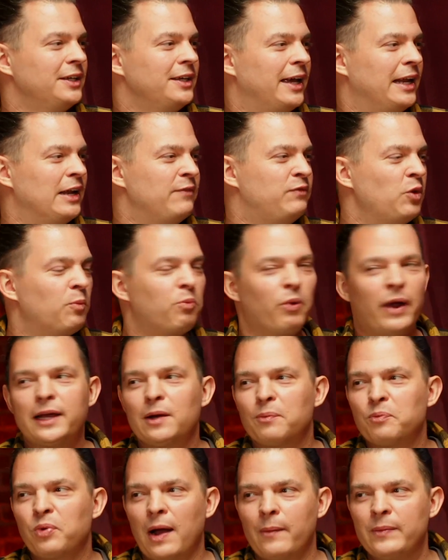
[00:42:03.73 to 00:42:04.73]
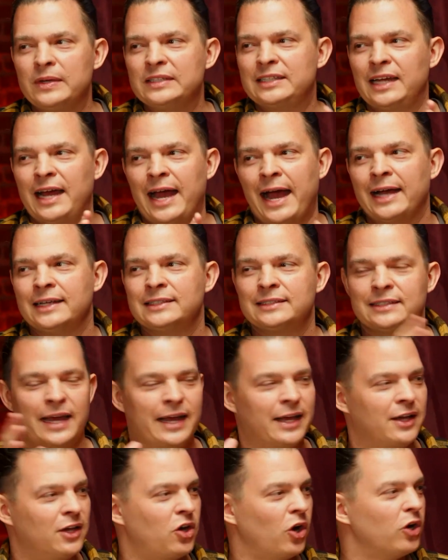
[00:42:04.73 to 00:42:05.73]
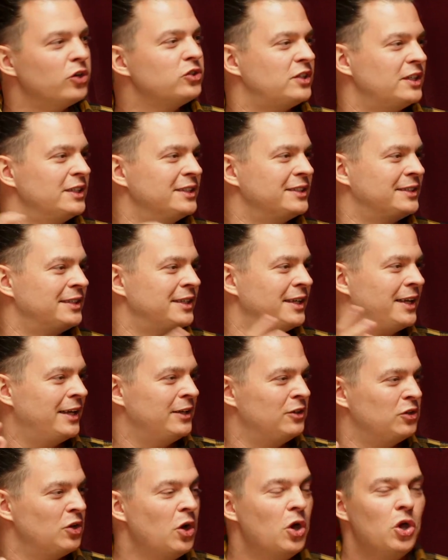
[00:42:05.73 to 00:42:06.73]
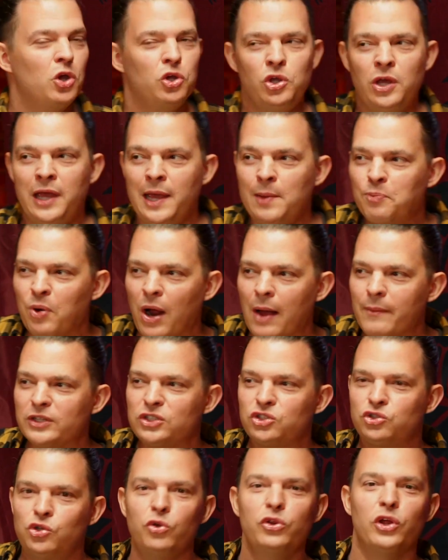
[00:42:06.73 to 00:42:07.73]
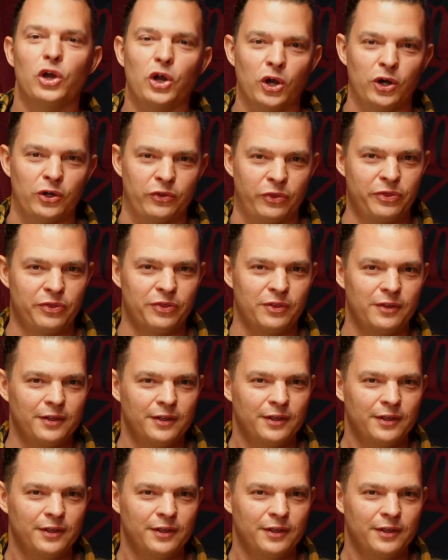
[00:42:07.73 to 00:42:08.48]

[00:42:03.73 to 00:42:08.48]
And if you break a promise, it has like curses. And yeah. He promised to the earth.